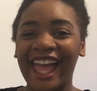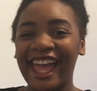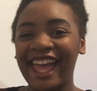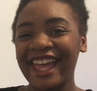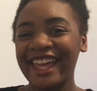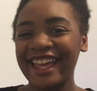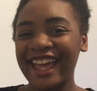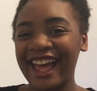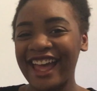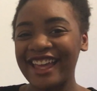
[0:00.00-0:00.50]

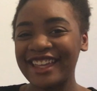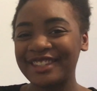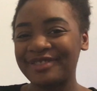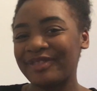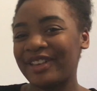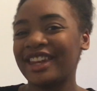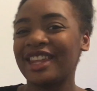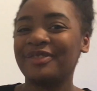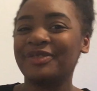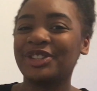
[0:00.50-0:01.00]
Hey guys,
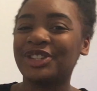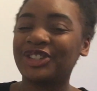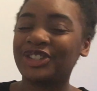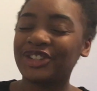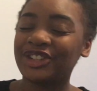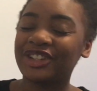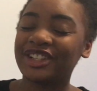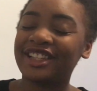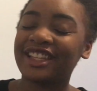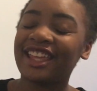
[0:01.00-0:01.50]
my name is
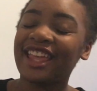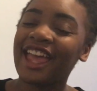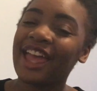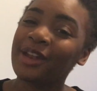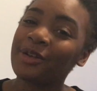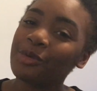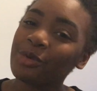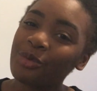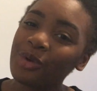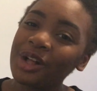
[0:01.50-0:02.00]
Shirley
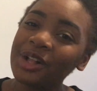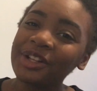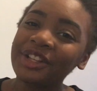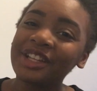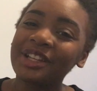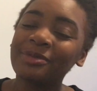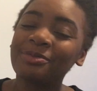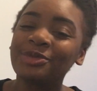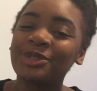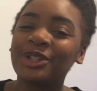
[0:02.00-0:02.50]
and
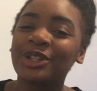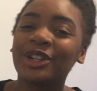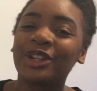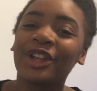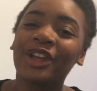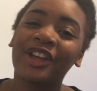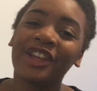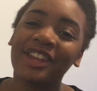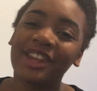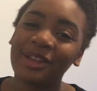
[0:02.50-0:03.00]
welcome to
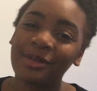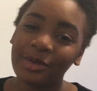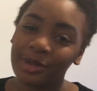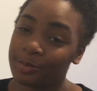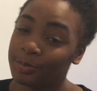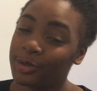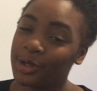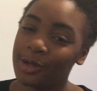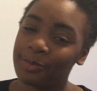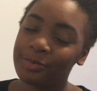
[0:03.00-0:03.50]
Learning
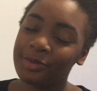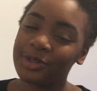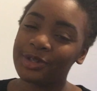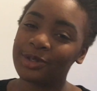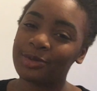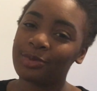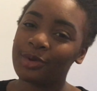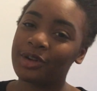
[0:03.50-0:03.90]
with Purpose,